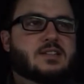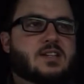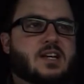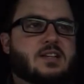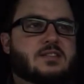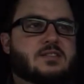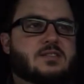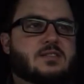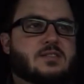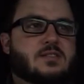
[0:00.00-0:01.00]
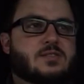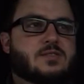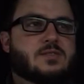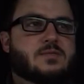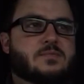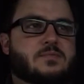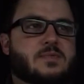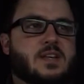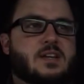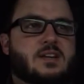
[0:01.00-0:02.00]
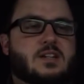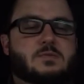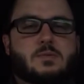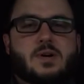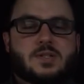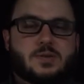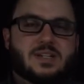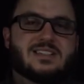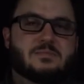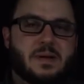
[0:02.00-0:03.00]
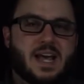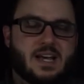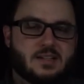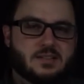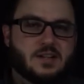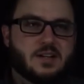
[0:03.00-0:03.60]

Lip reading: case, because we want to expand